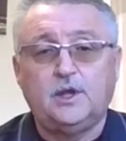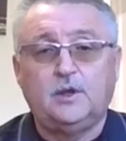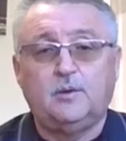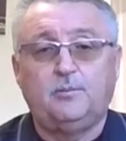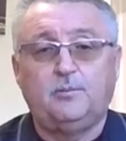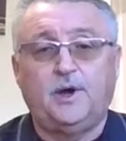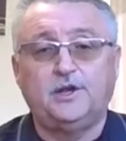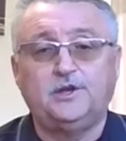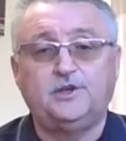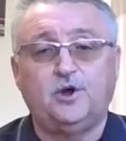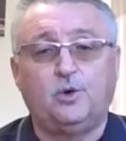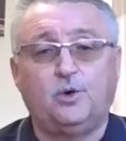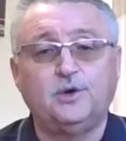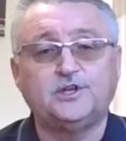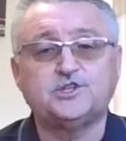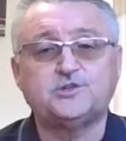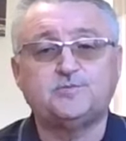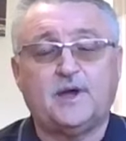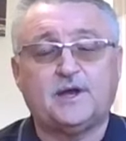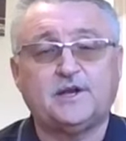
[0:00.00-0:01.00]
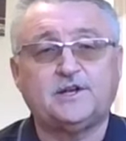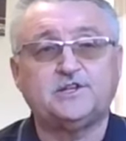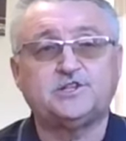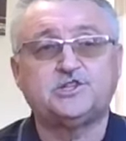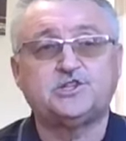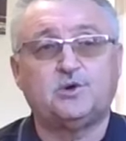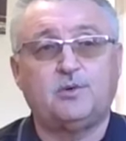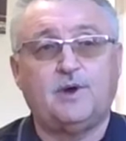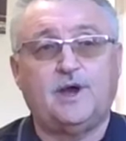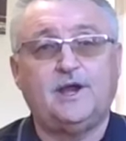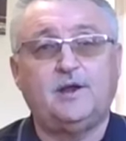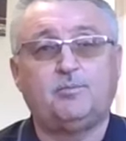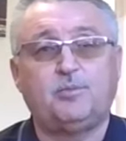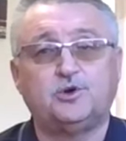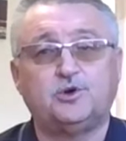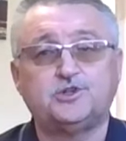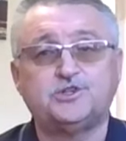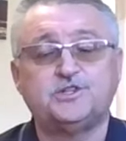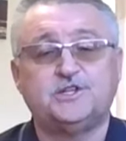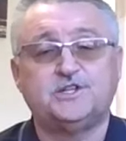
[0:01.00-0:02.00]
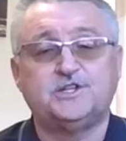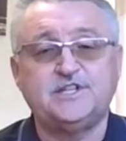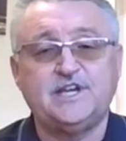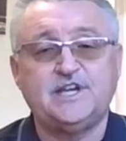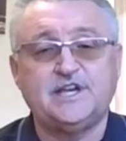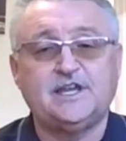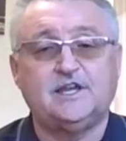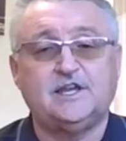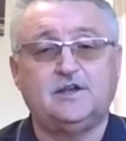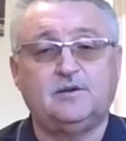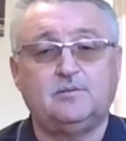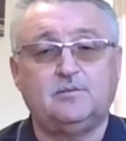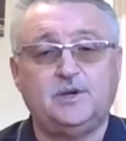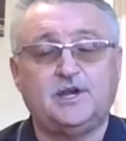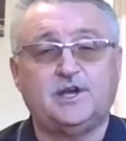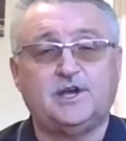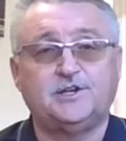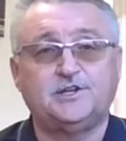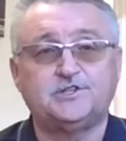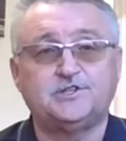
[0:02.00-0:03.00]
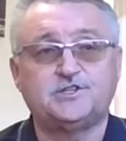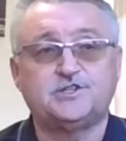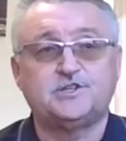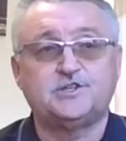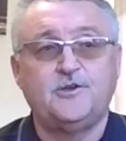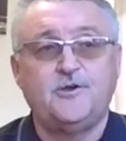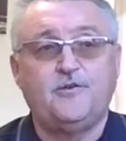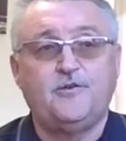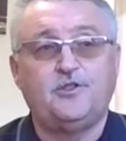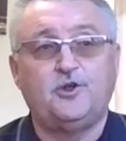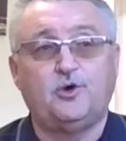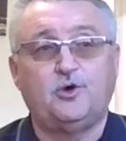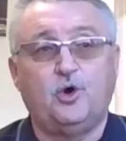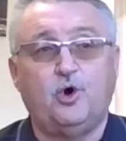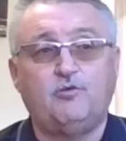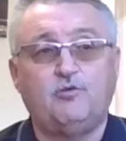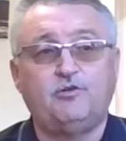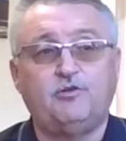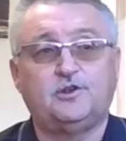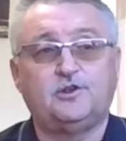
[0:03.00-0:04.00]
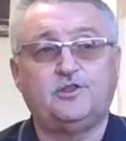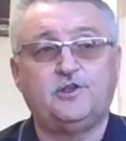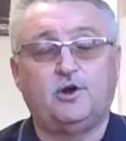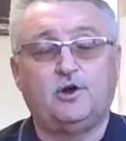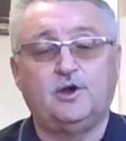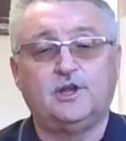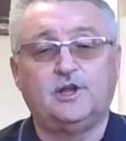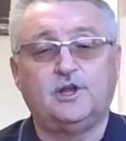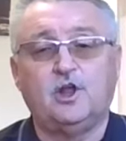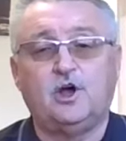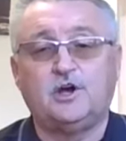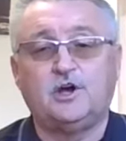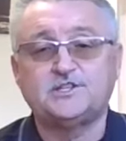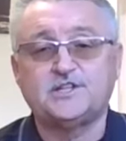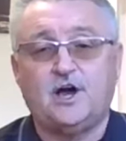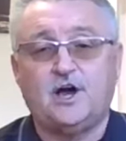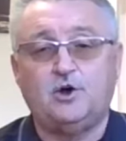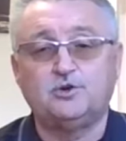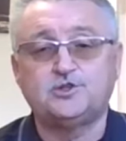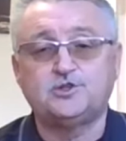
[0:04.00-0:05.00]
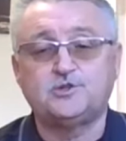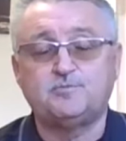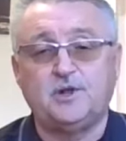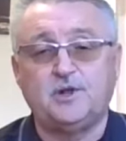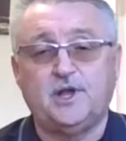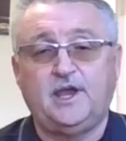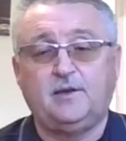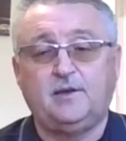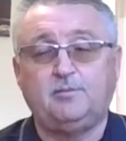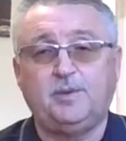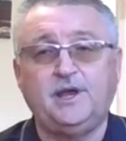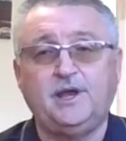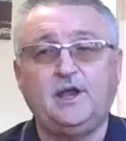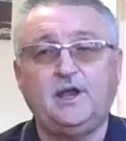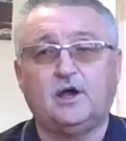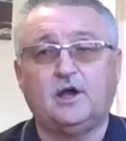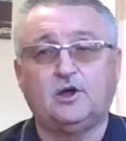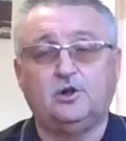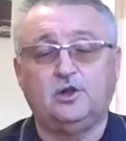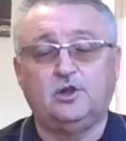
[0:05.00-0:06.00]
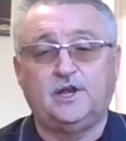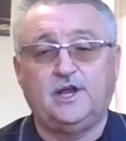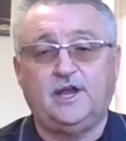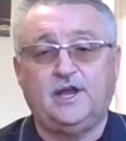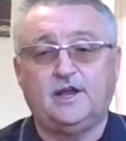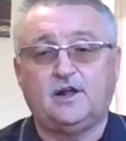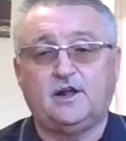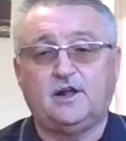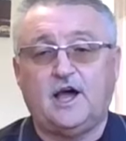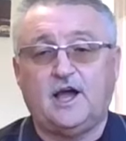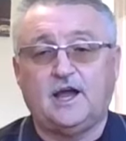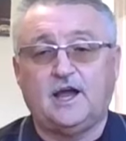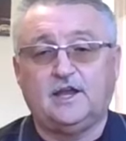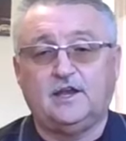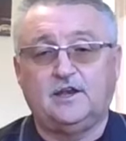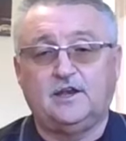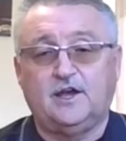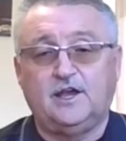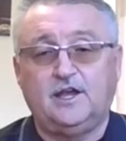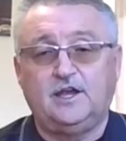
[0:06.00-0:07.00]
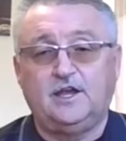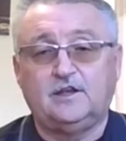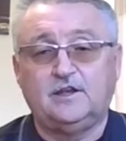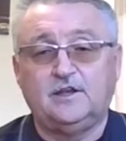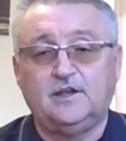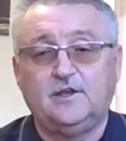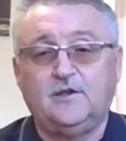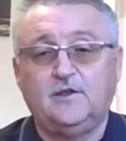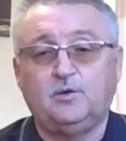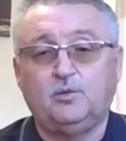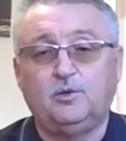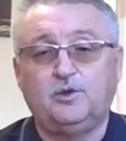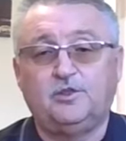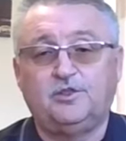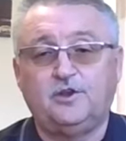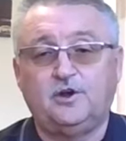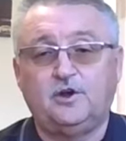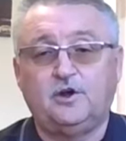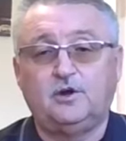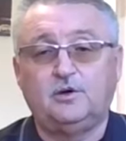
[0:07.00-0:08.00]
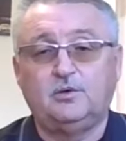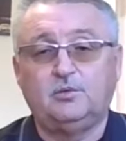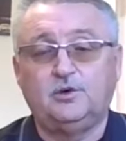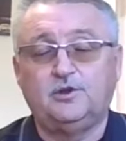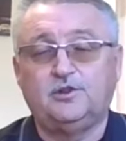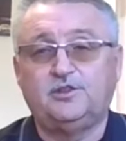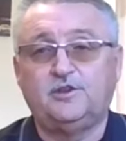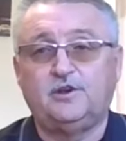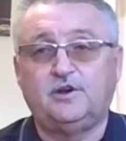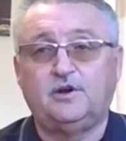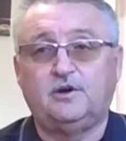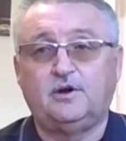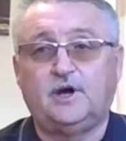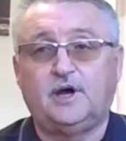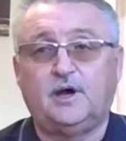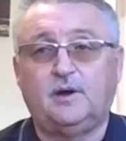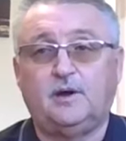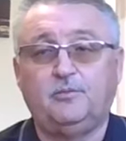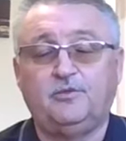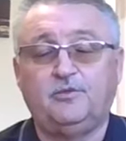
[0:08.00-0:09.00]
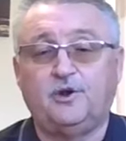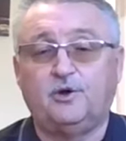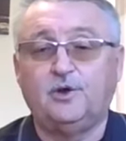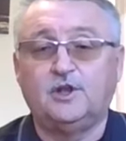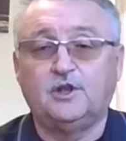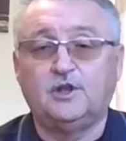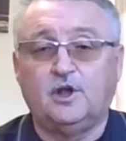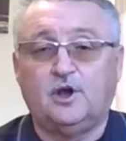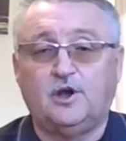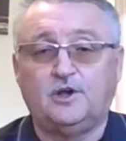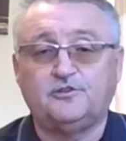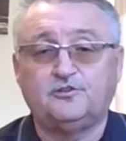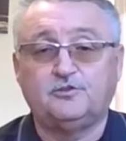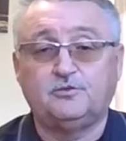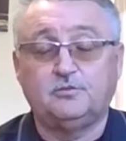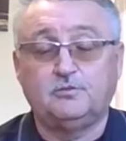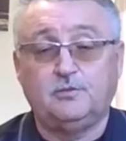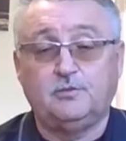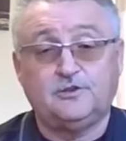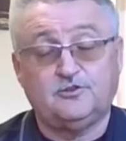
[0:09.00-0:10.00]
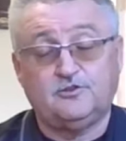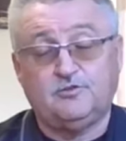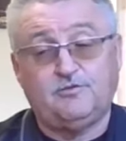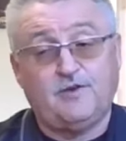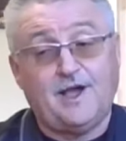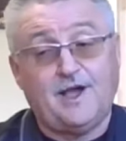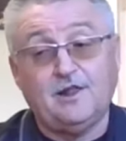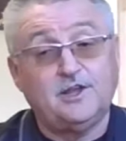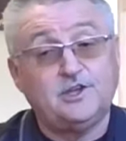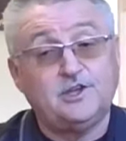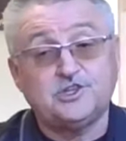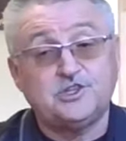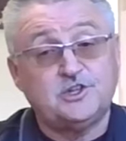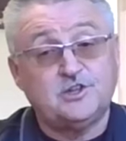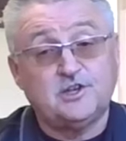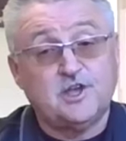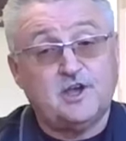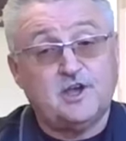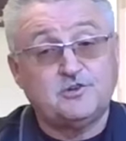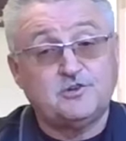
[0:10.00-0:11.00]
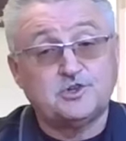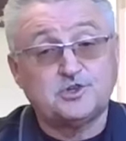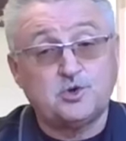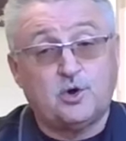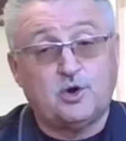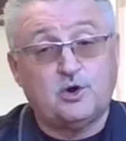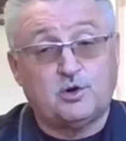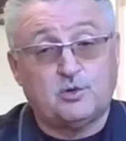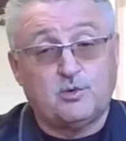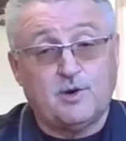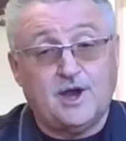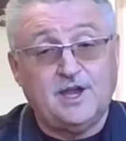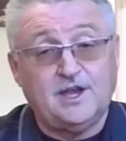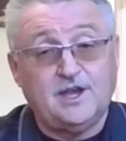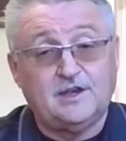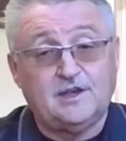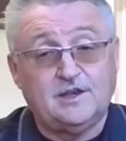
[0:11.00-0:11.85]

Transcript: but don't expect us to write a person a ticket because they're over at their in-laws' house playing pinochle at 8 o'clock at night with their in-laws. That's a violation of the governor's order, right?